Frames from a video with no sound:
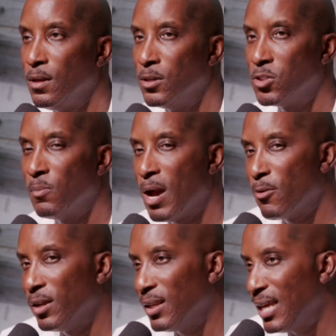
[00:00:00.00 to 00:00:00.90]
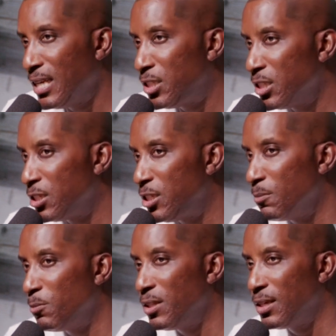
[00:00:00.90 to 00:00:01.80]
So my relationship
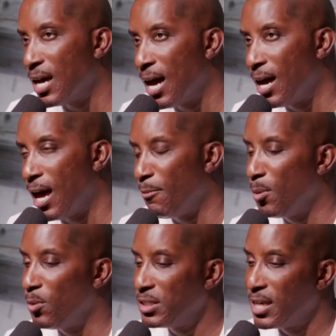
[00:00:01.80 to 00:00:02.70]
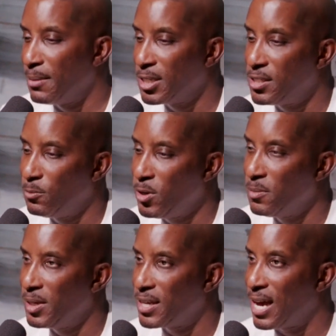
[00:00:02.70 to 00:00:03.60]
with God, I remember one time I sent
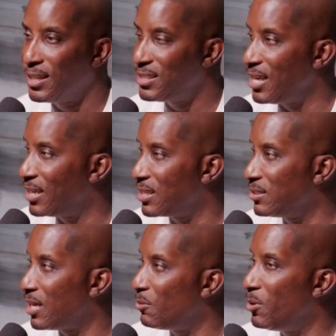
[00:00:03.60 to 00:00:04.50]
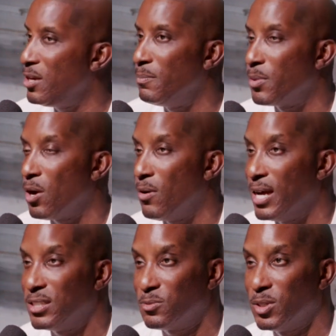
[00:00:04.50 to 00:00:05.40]
William McDowell a text. I was like, William, bro, I
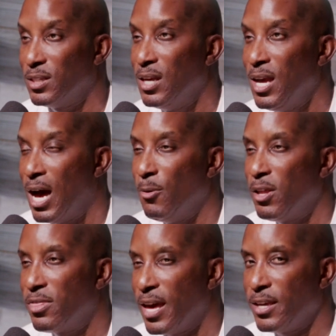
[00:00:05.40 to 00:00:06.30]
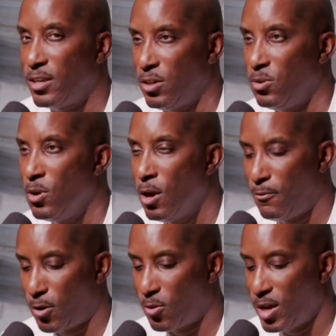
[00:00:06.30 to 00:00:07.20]
just want to, I want to thank you
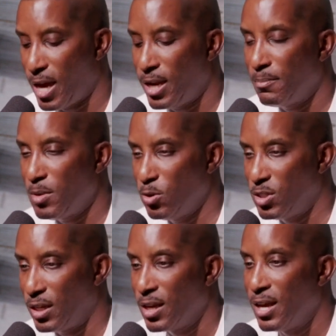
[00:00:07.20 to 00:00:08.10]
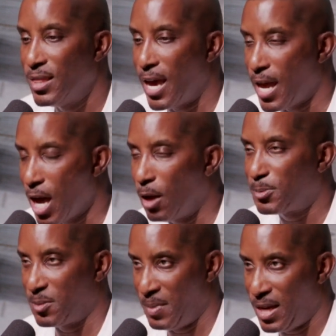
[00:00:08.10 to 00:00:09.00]
for creating music that
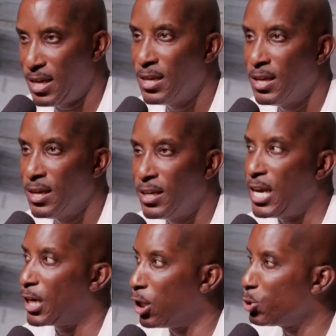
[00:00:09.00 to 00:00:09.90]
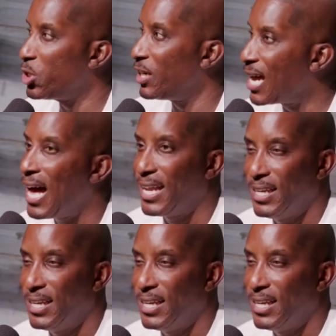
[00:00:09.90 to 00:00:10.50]
helps me get closer to God.